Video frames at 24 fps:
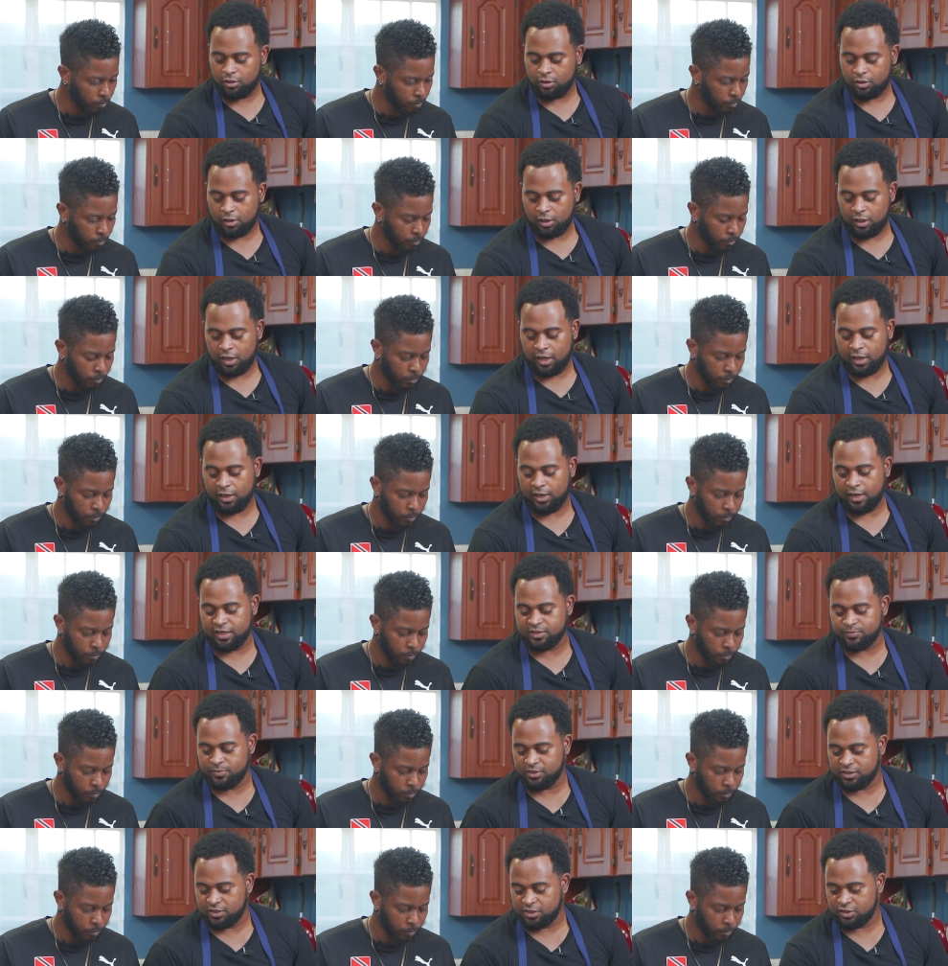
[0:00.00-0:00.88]
Speaker 1: You get a
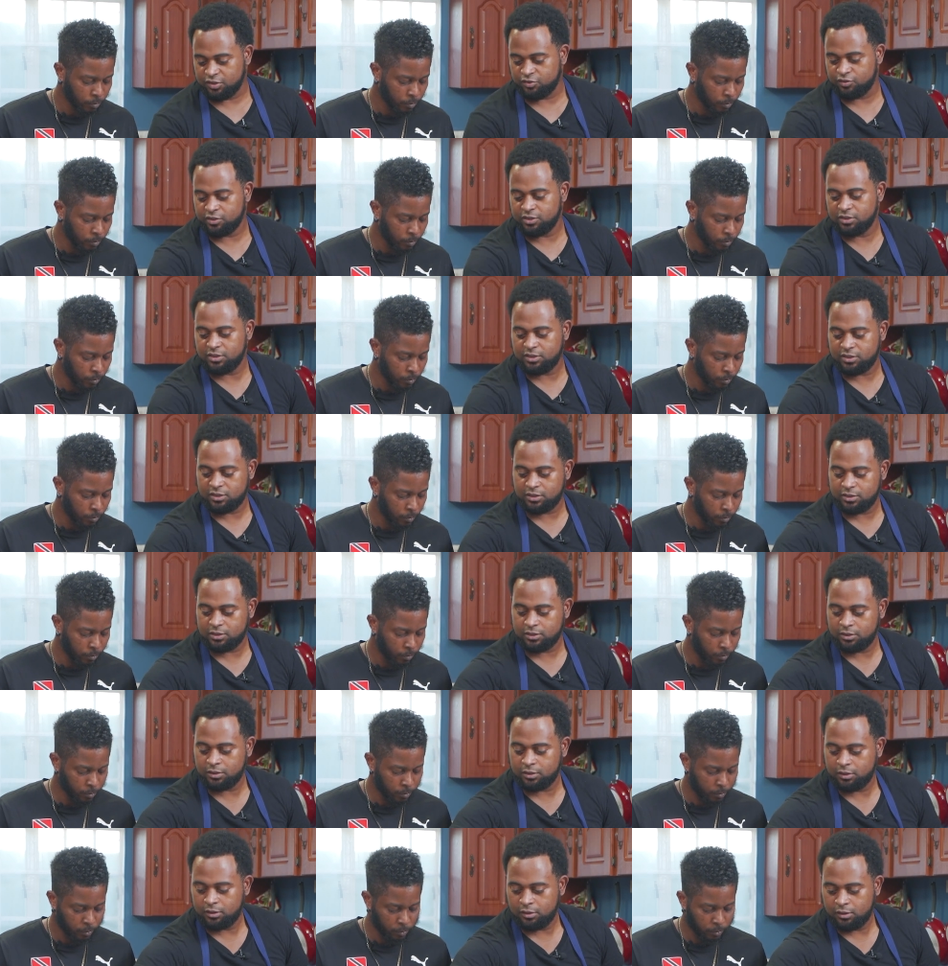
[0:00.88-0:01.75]
nice bitters rinse
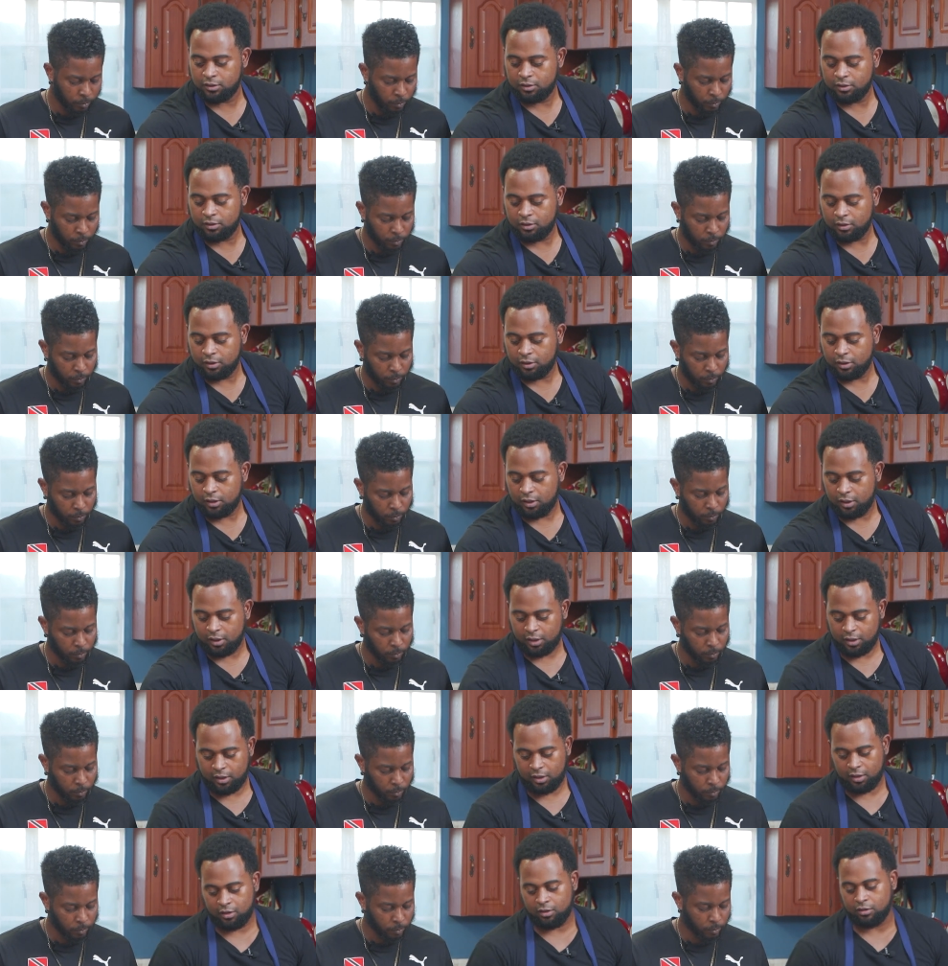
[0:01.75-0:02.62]

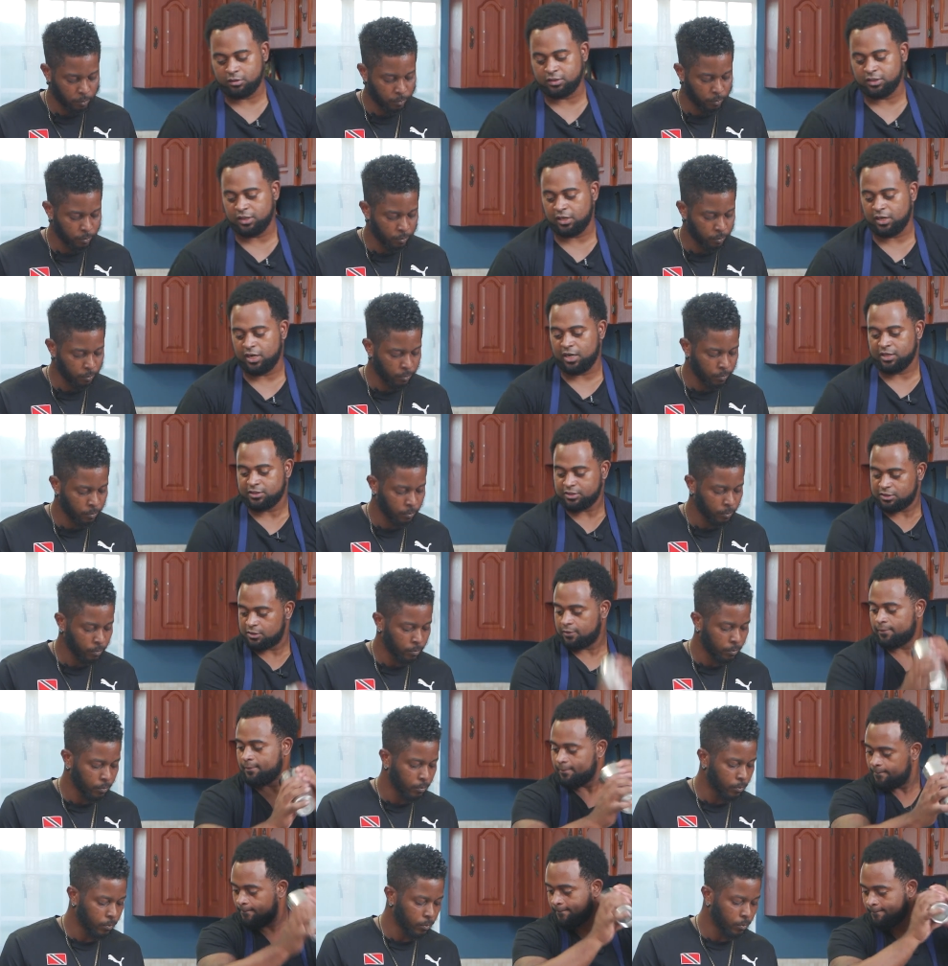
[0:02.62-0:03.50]
in your cocktail
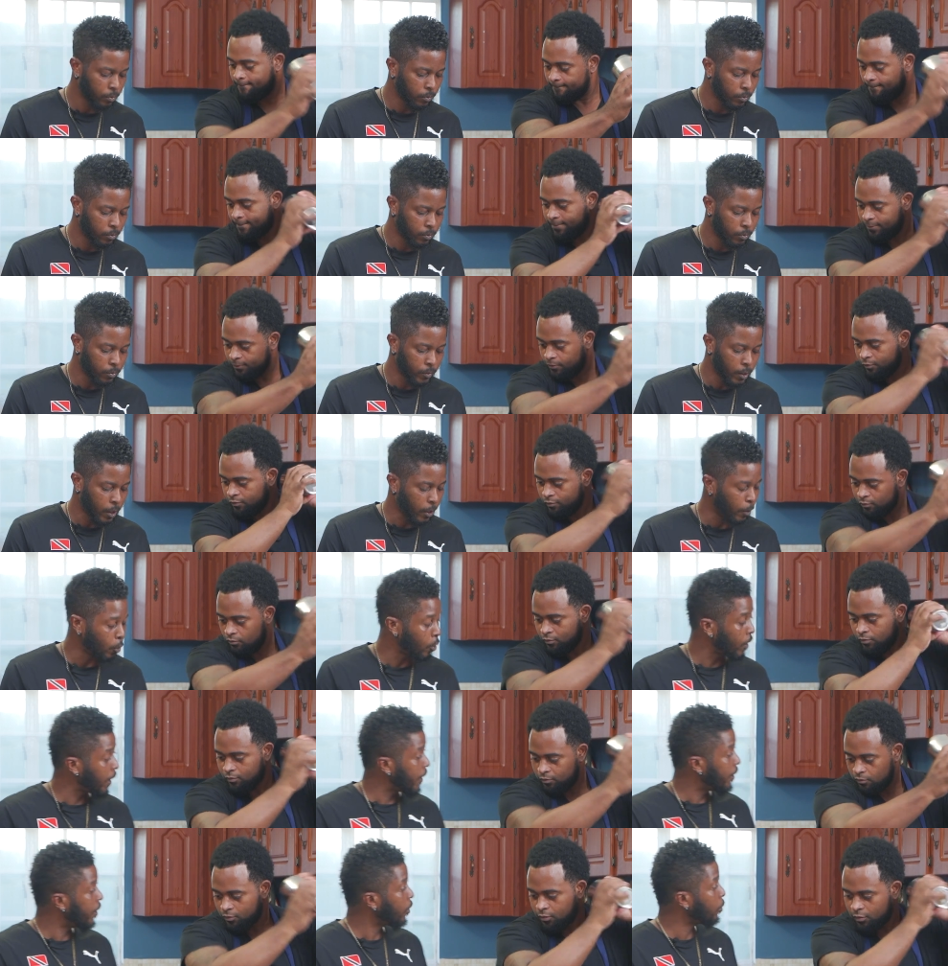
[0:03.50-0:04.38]
glass.
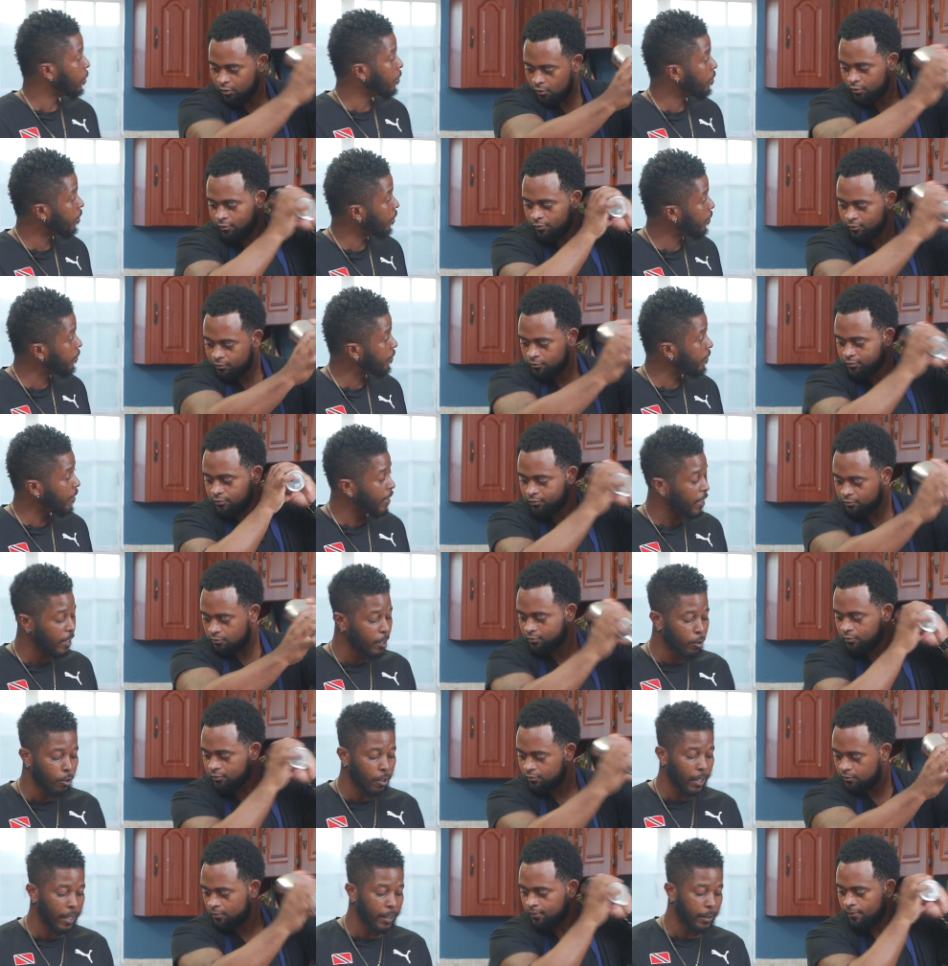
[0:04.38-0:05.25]
Speaker 2: And right, it will just take
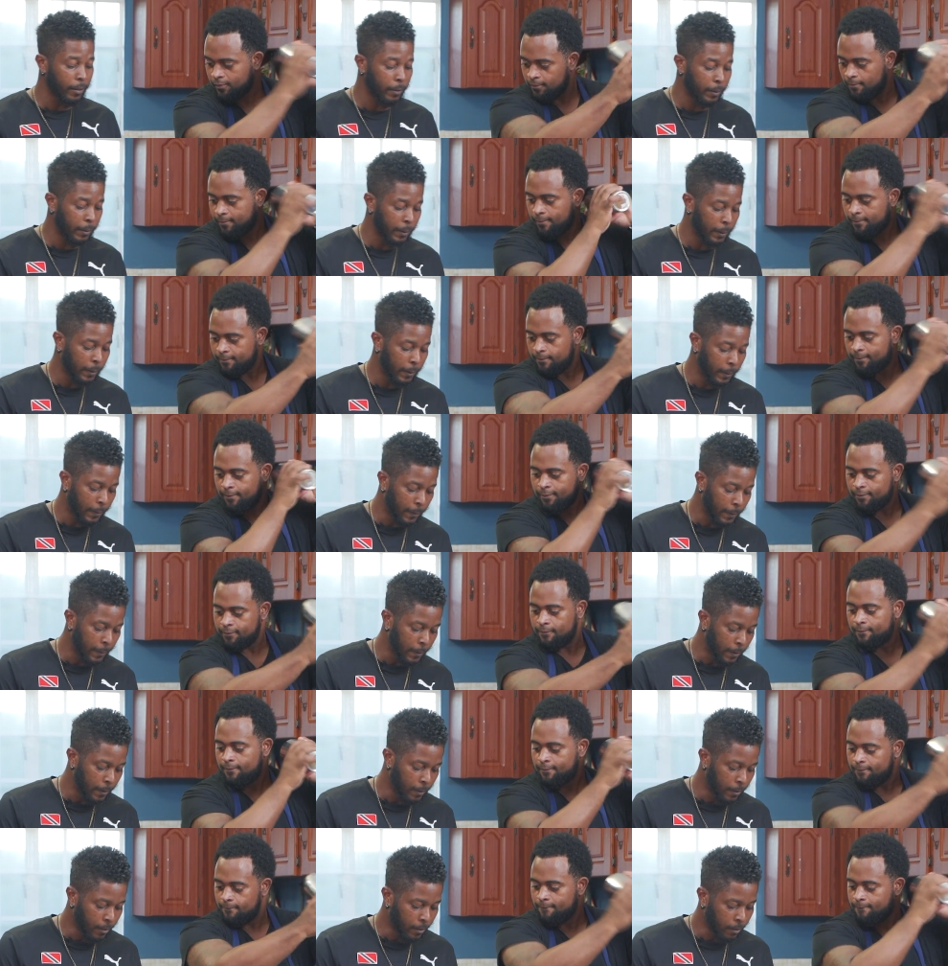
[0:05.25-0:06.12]
the rind.
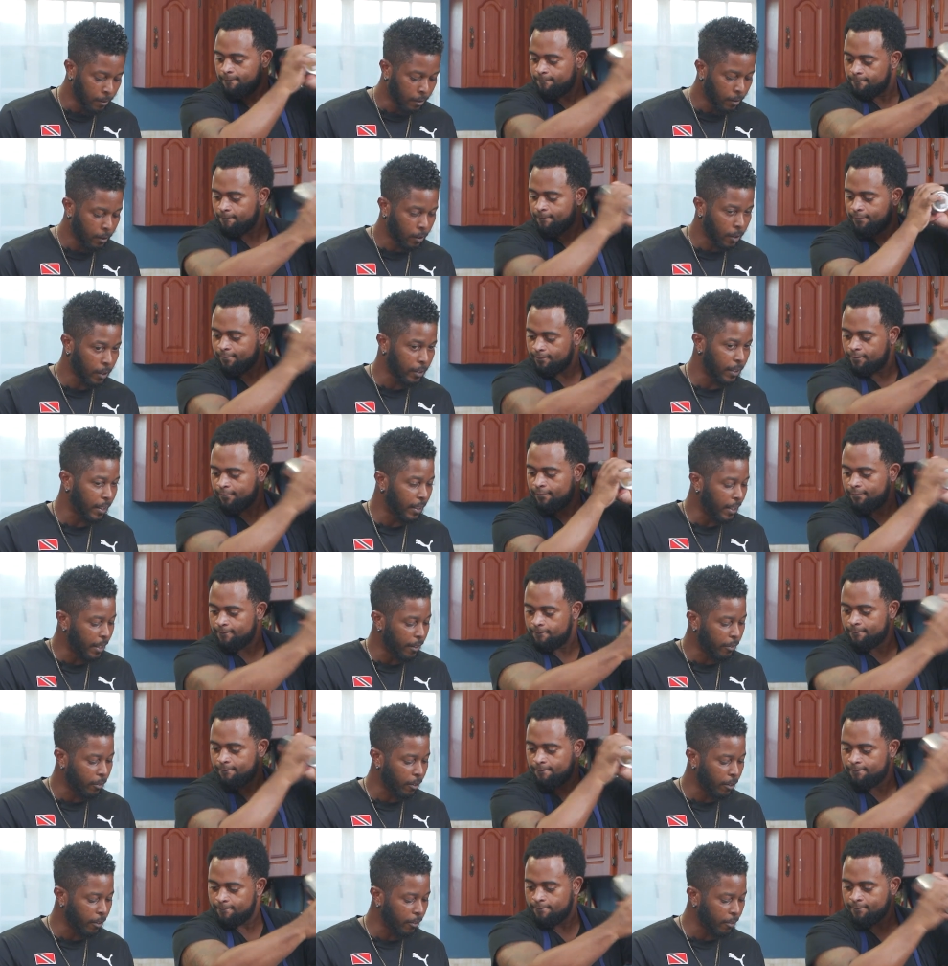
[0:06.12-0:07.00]
Cut a
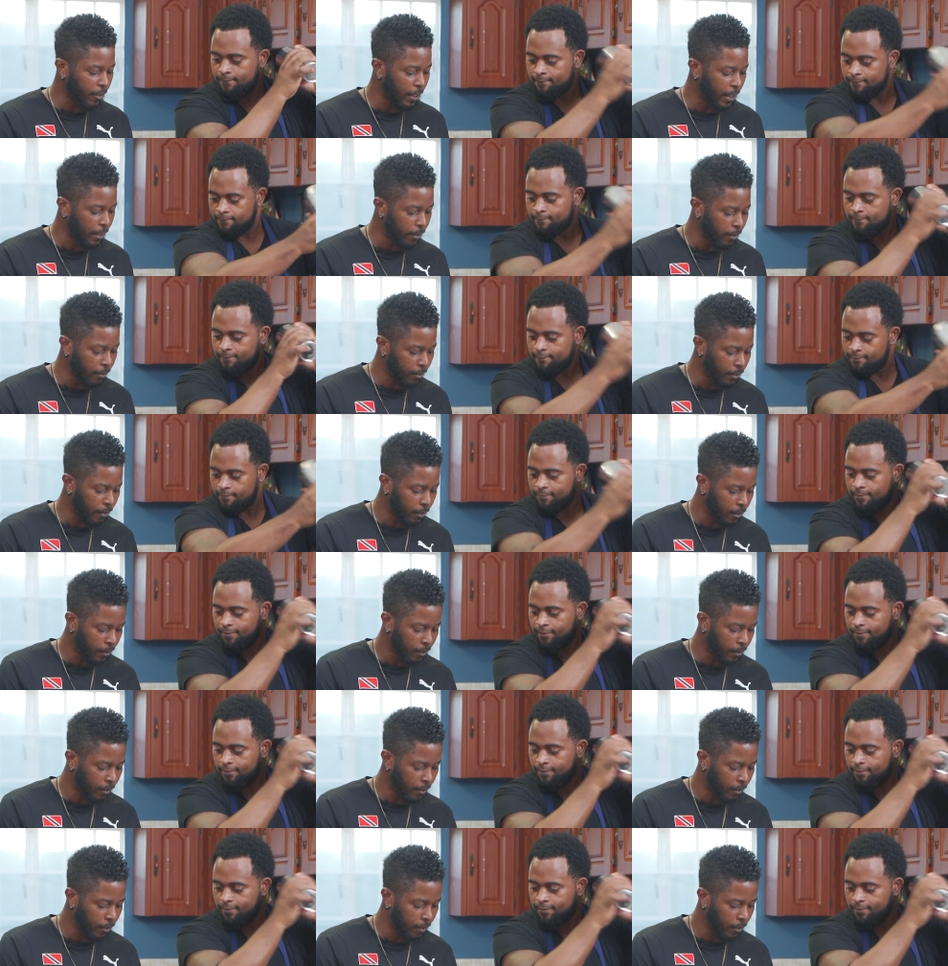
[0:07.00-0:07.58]
nice little slice.